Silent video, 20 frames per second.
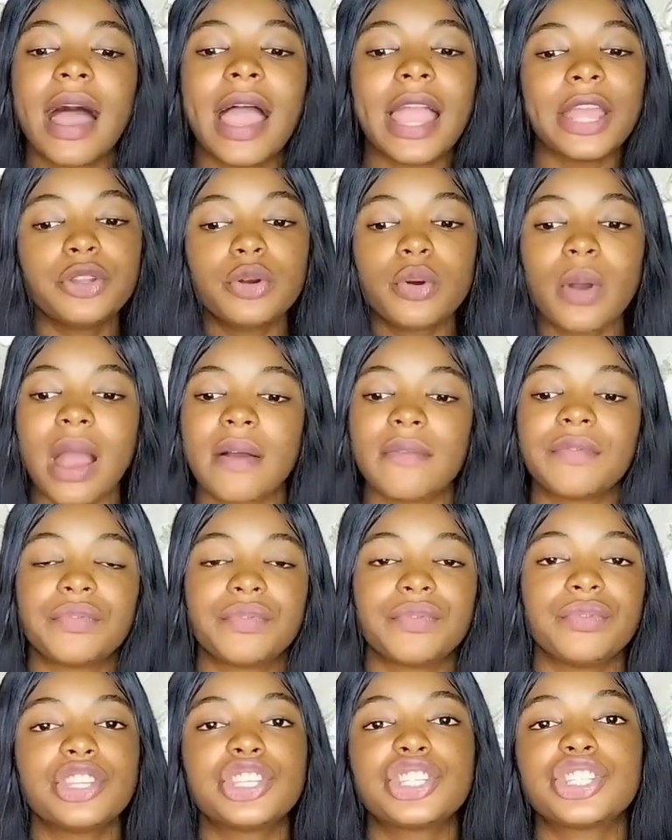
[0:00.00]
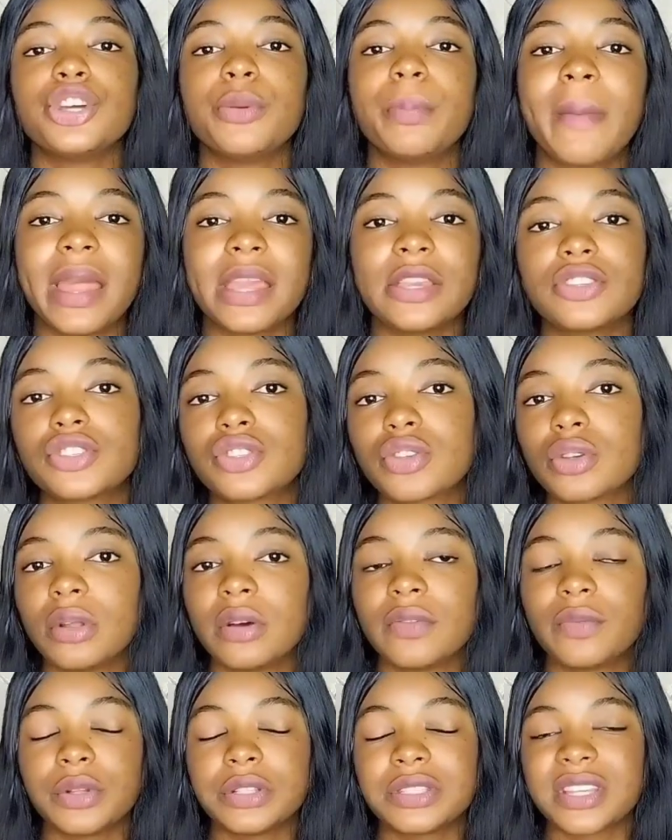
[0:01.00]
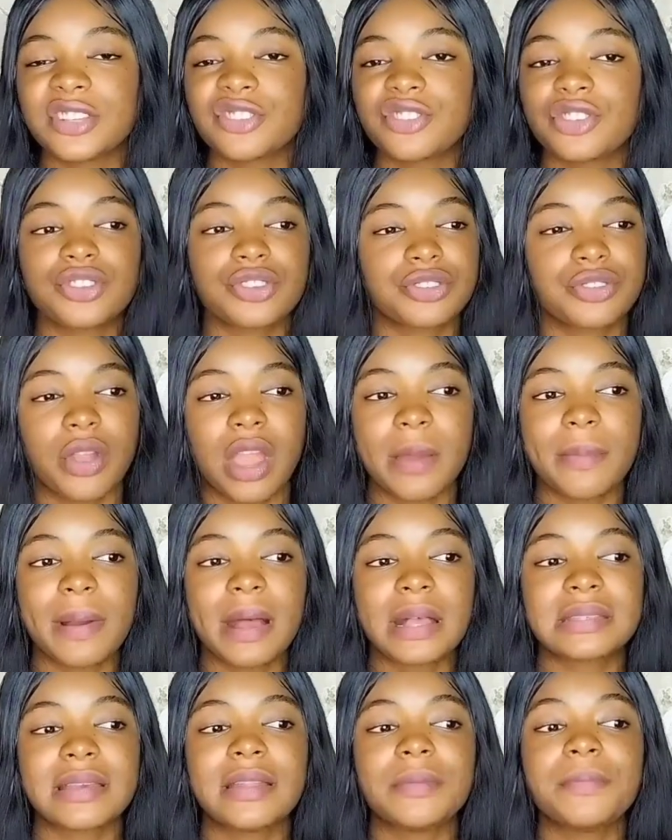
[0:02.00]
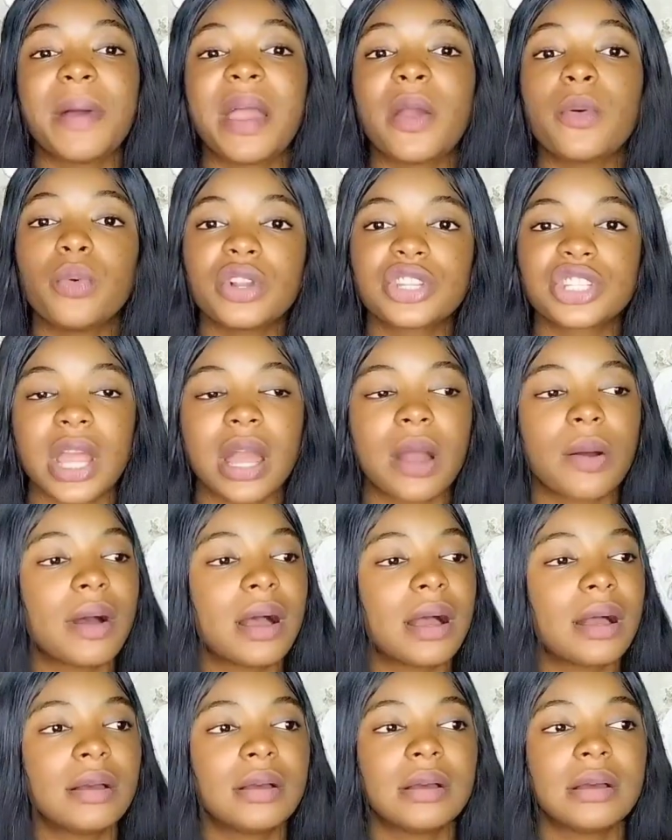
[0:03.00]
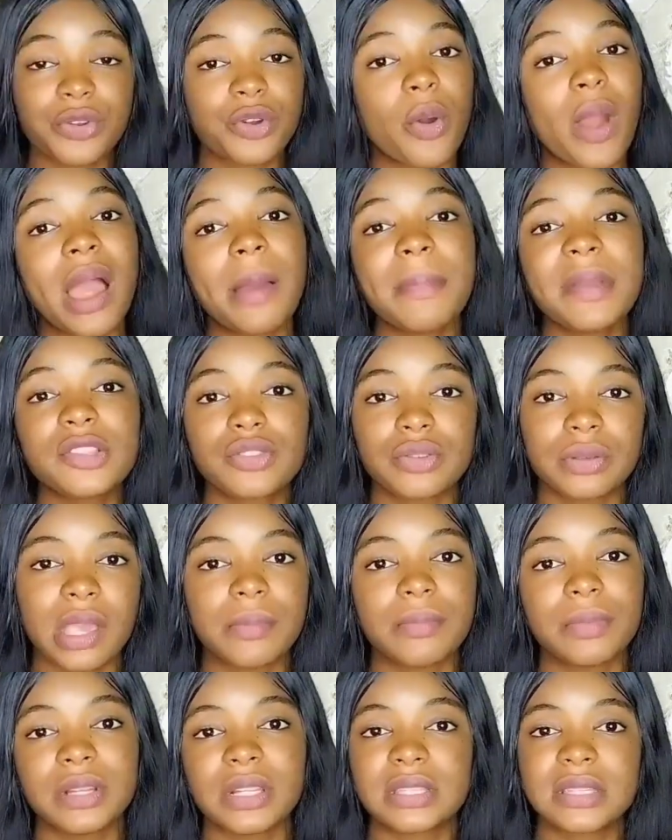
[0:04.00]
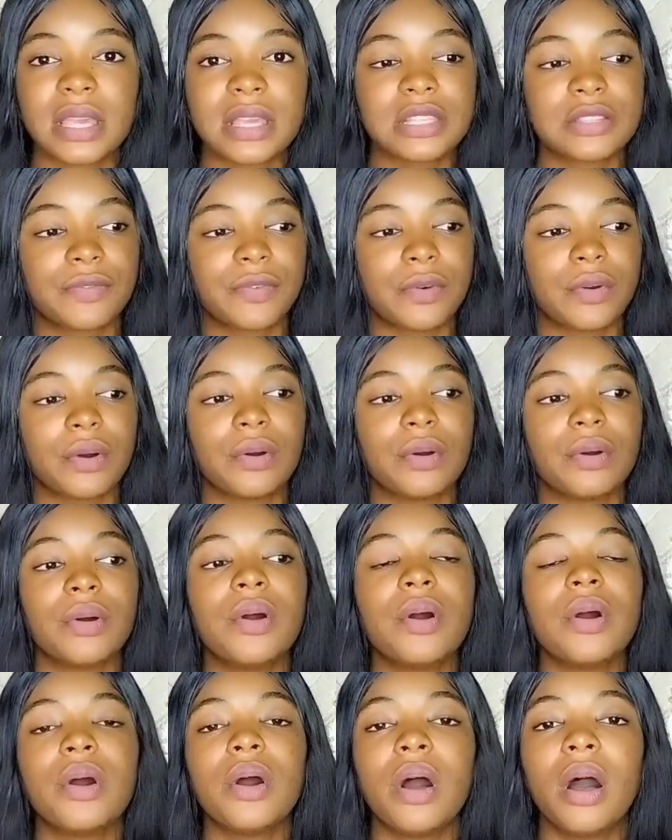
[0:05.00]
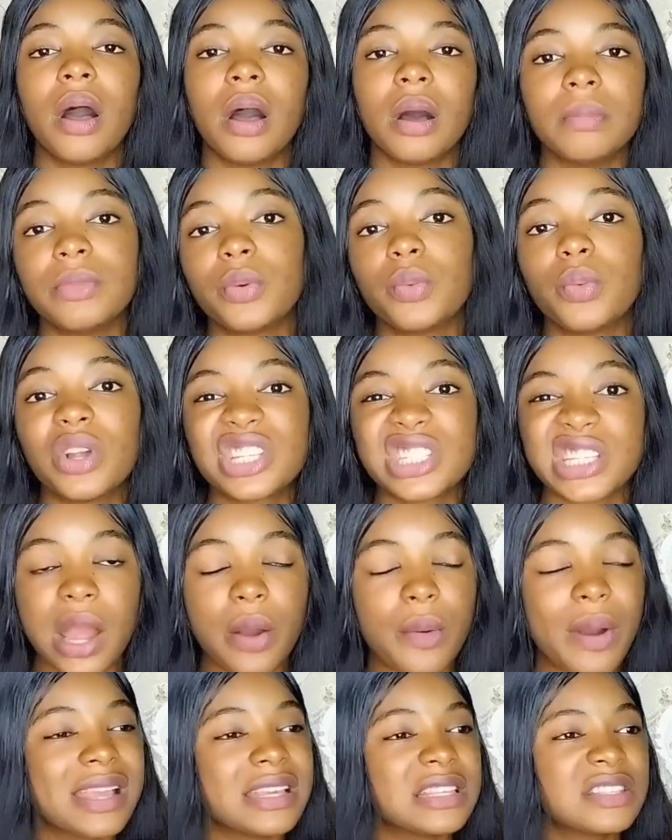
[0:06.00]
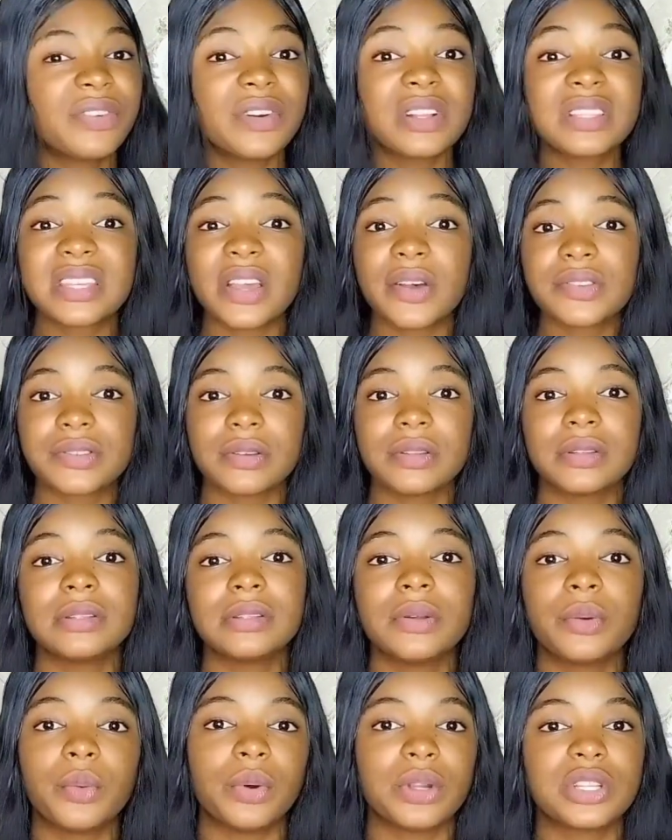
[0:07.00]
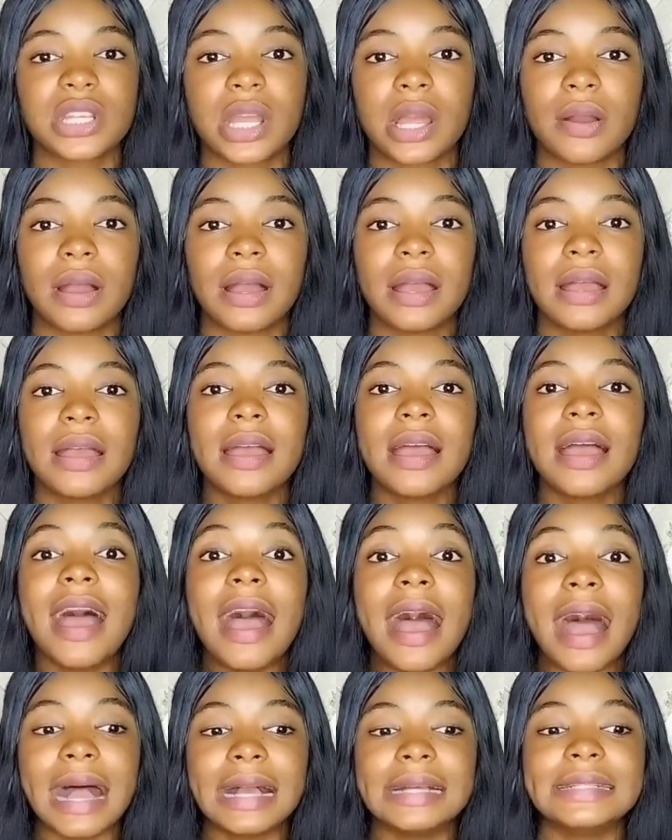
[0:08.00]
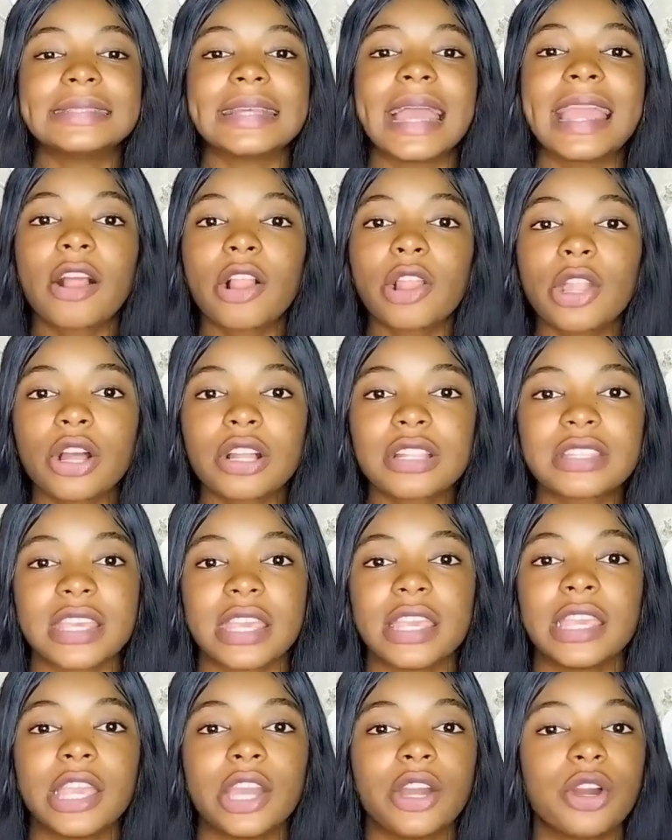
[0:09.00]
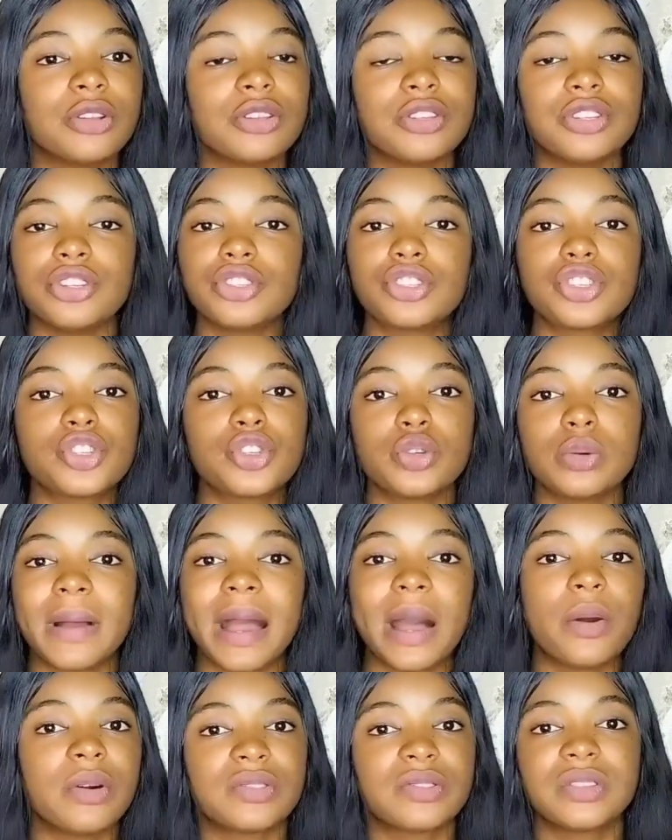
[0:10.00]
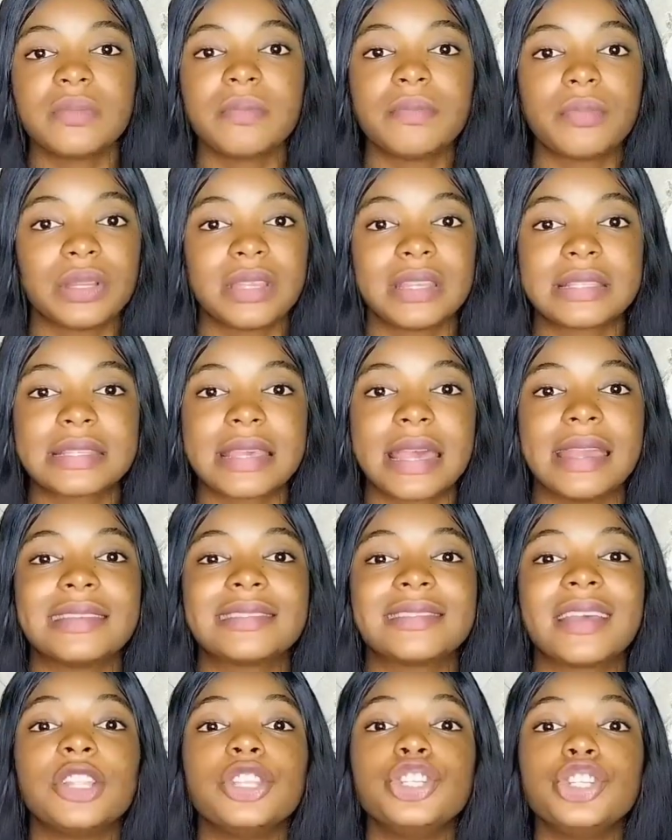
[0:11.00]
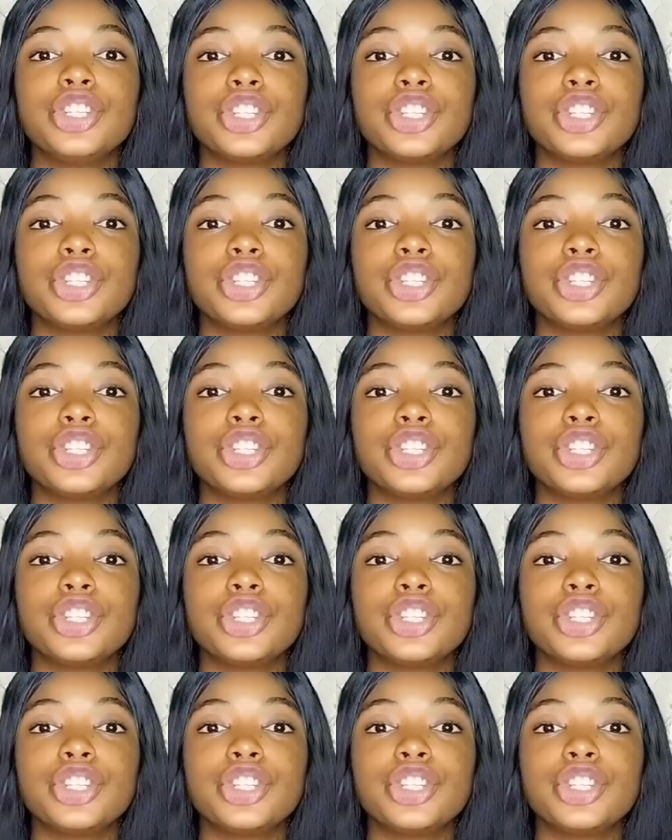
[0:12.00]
I know I've reached the milestone of 1000 subscribers and my watch hour the requirement to get monetized for um, the watch hour is 4000 watch hour and i clocked a year on youtube i wasn't monetized and